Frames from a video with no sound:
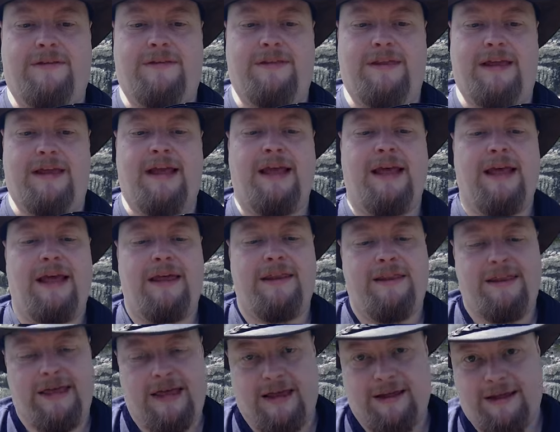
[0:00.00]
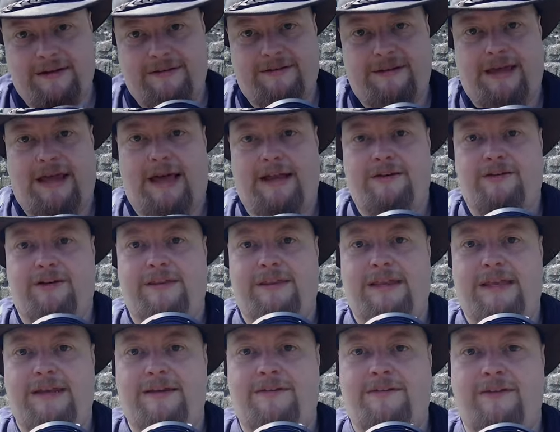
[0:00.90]
the thing, it's
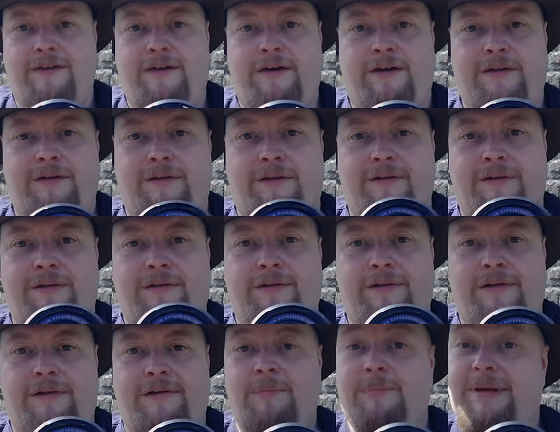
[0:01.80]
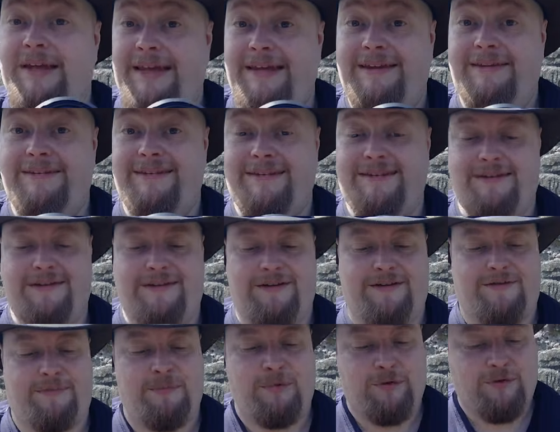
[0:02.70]
actually the internal piece
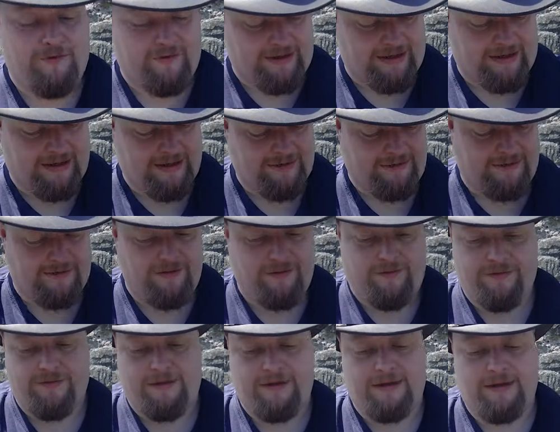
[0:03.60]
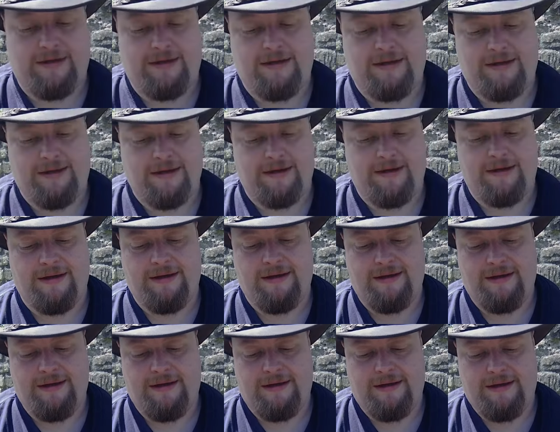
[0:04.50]
that's moving. It's not the
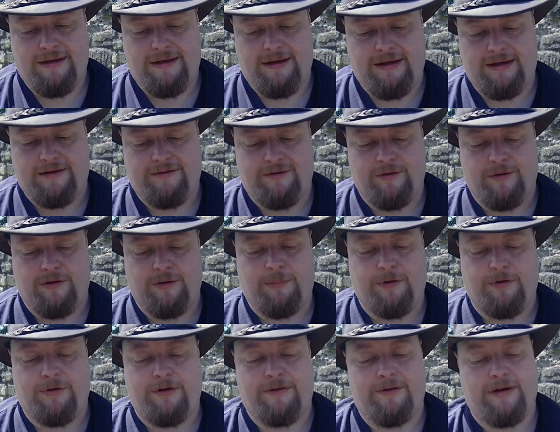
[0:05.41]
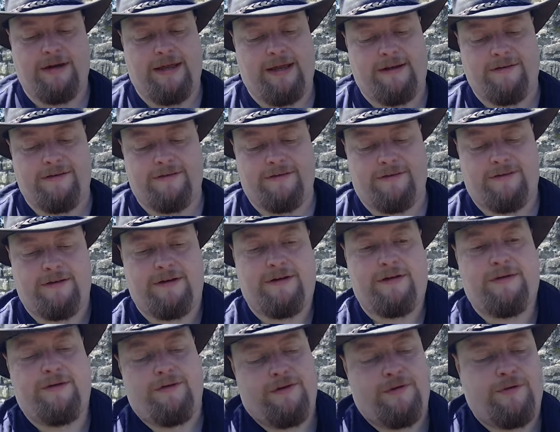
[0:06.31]
it's not the body of the lens. So
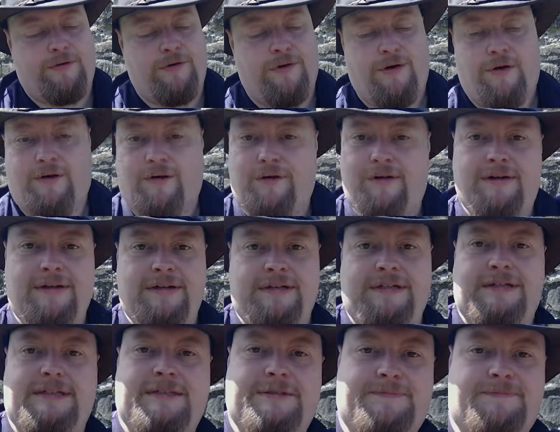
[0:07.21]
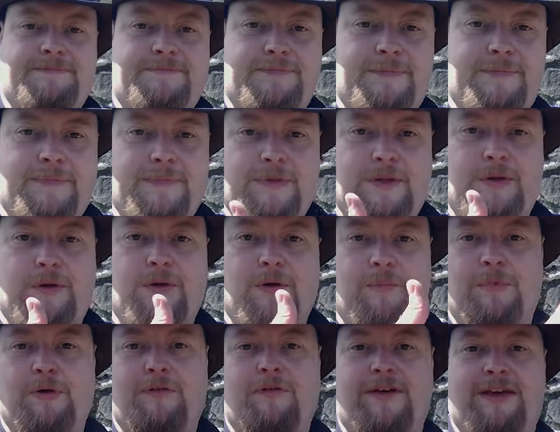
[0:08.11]
you're not
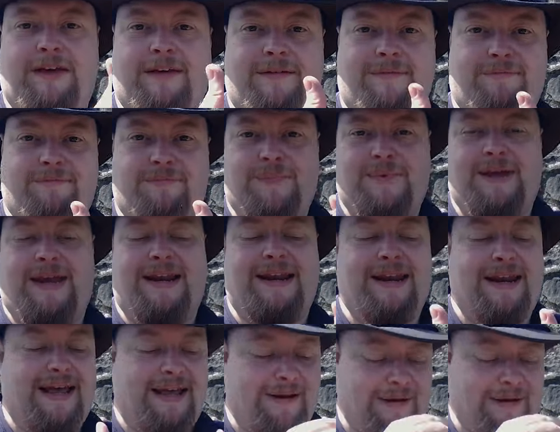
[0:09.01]
moving in and